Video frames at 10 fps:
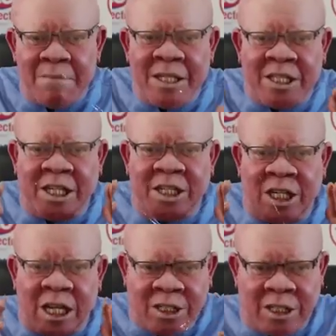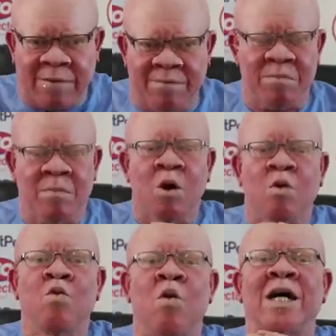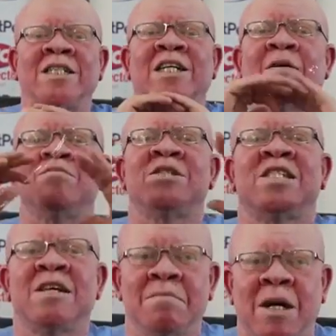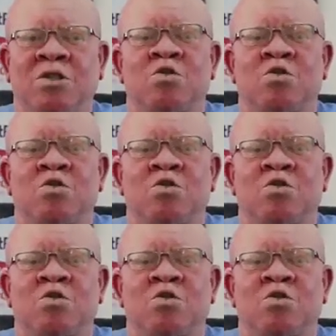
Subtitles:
mechi kishaisha, uwanja mzima